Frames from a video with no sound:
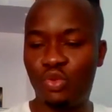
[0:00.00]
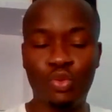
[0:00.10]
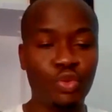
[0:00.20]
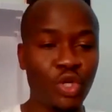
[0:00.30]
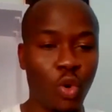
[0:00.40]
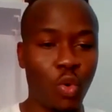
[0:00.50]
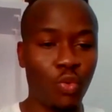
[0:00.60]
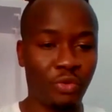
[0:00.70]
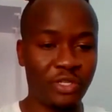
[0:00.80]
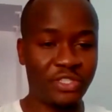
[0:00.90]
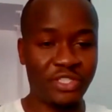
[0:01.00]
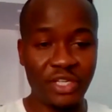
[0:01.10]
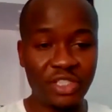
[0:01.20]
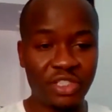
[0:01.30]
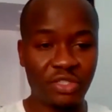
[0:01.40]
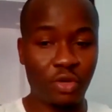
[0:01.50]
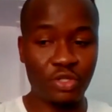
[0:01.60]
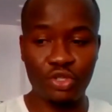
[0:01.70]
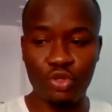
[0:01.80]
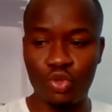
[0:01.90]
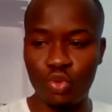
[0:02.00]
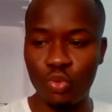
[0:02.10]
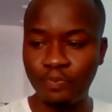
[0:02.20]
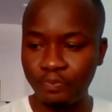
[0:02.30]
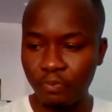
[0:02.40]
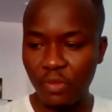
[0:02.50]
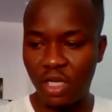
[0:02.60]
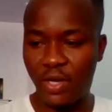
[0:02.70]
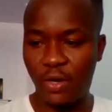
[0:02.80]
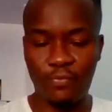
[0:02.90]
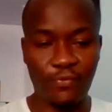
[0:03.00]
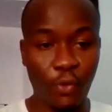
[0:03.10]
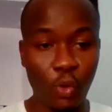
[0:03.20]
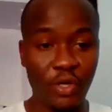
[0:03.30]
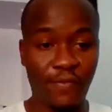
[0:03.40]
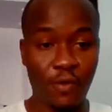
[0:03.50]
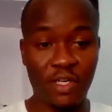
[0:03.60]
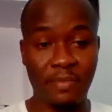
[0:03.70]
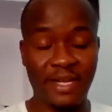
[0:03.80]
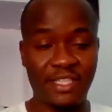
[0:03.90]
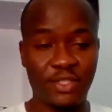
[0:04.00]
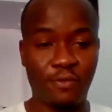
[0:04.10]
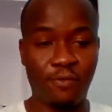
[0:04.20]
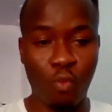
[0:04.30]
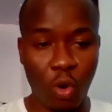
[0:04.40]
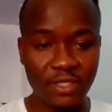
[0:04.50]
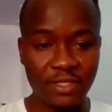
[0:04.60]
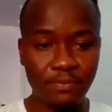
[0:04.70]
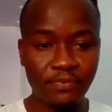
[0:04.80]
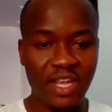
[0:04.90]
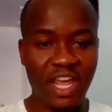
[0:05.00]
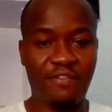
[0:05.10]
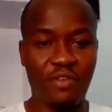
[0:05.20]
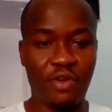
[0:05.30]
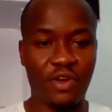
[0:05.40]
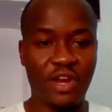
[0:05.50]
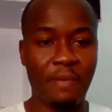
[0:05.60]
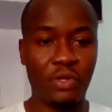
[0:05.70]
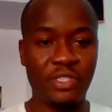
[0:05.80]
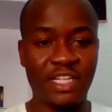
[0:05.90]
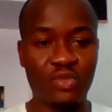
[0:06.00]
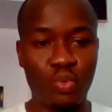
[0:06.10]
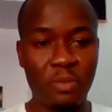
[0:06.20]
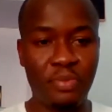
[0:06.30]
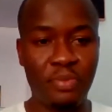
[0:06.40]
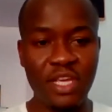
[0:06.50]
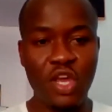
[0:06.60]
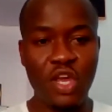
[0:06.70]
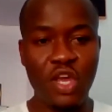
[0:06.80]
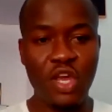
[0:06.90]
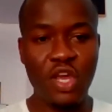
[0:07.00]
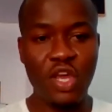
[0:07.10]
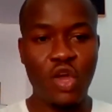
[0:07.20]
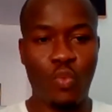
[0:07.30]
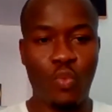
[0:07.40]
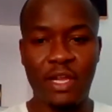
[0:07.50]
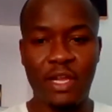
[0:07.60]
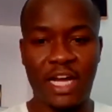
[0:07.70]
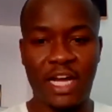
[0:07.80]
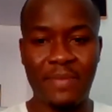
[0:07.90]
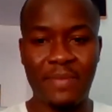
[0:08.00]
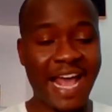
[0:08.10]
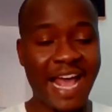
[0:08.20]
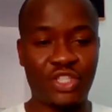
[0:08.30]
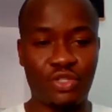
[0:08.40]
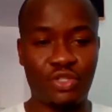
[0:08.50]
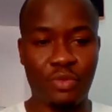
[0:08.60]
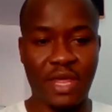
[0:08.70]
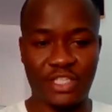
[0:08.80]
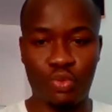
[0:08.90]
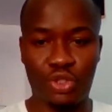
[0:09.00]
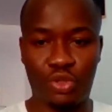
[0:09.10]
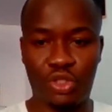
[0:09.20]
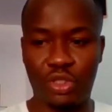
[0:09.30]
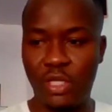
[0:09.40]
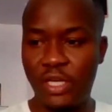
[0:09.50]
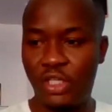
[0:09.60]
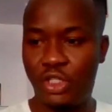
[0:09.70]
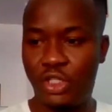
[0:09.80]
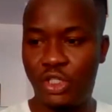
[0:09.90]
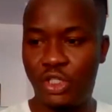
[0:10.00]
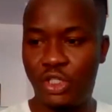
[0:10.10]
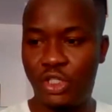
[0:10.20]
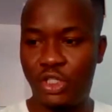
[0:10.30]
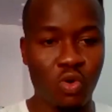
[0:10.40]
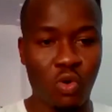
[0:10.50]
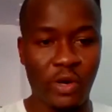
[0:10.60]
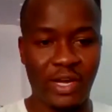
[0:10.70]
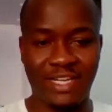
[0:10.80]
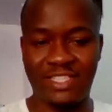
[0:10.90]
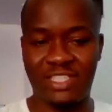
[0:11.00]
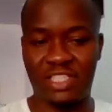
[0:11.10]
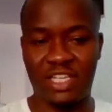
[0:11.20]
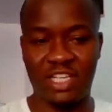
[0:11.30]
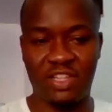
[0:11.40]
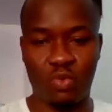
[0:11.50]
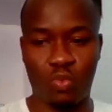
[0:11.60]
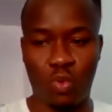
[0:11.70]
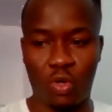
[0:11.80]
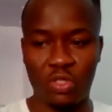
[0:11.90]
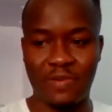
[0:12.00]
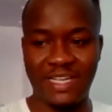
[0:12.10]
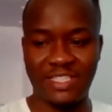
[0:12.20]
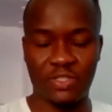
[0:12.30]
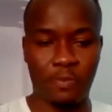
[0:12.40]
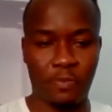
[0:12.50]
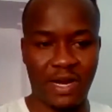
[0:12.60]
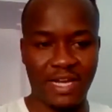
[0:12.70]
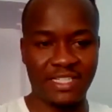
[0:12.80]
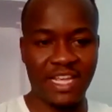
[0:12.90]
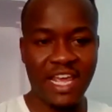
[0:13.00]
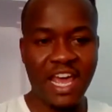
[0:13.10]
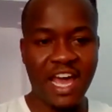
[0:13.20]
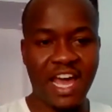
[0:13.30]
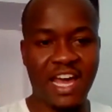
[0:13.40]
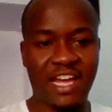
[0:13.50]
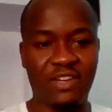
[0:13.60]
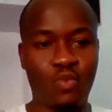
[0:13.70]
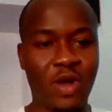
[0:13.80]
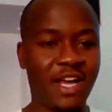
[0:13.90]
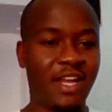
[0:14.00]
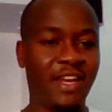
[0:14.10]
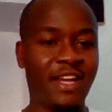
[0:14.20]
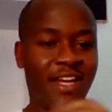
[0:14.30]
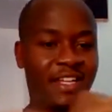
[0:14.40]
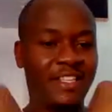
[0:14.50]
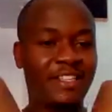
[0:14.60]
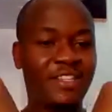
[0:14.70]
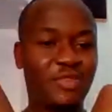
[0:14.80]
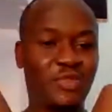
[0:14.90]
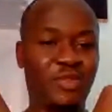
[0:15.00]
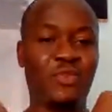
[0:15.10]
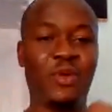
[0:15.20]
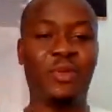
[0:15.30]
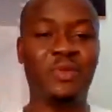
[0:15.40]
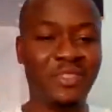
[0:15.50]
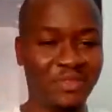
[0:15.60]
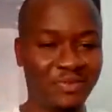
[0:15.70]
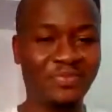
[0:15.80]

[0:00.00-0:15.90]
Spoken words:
do your own research, continue to follow the fundamentals of what every other project will be. We ask you that you should show support to this global meme coin that's taking the world by surprise, and Wakanda to the world.